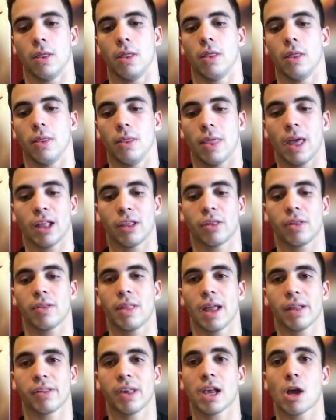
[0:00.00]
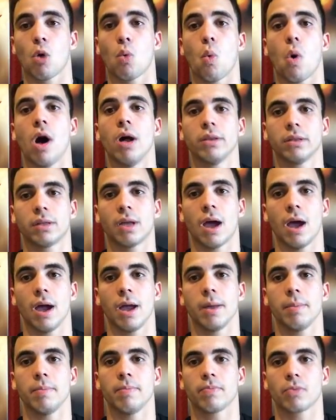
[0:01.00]
that's like a
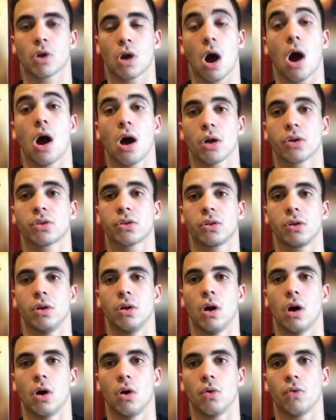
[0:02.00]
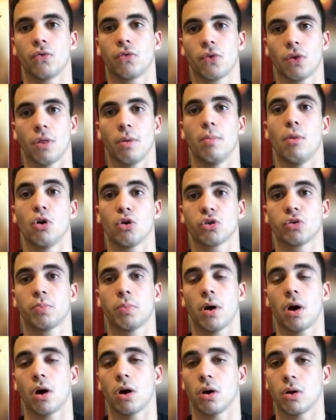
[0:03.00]
one-time cost, you know, for the most
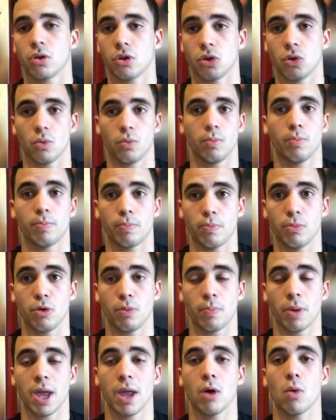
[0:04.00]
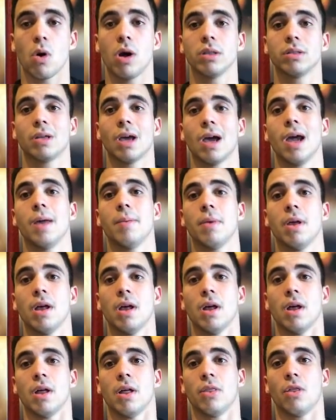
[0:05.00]
part. You pay it one time.
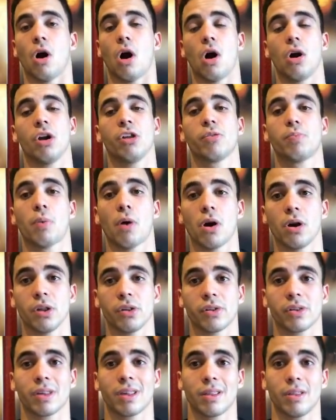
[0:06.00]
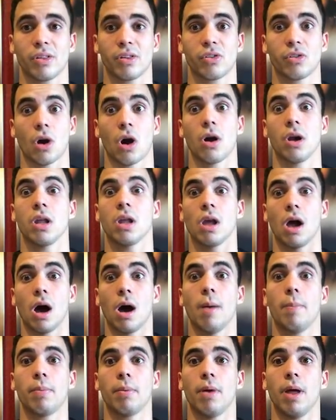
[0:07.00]
The hardest part is starting
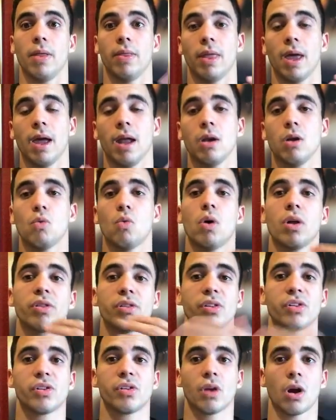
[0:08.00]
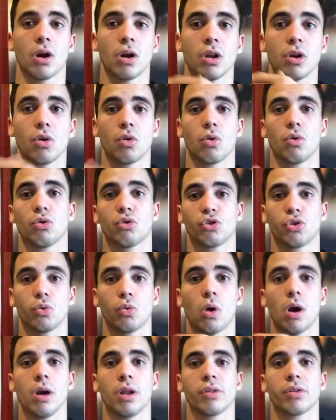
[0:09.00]
up, and then once it's starting to
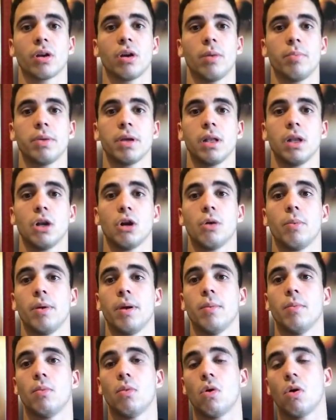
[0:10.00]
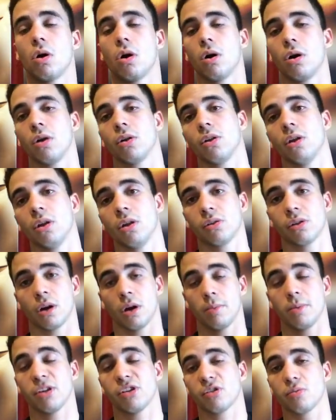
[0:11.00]
run, it's going to be a little bit more, it's going
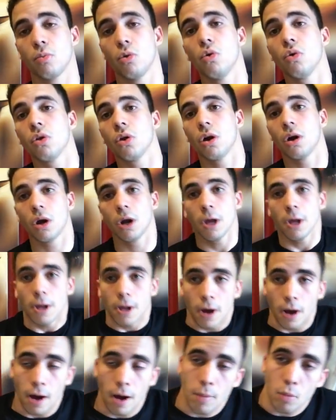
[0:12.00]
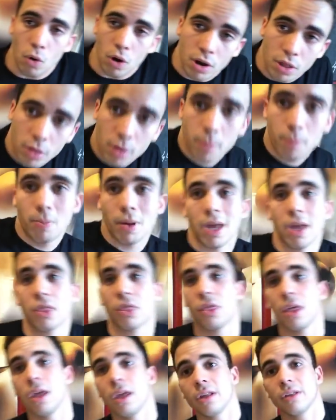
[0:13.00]
to be smoother. One of the big
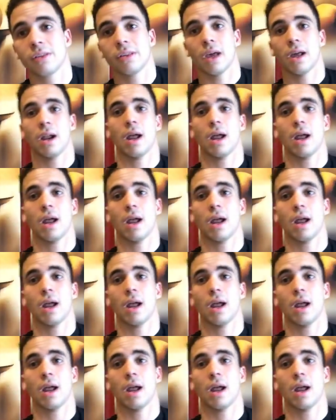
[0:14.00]
things that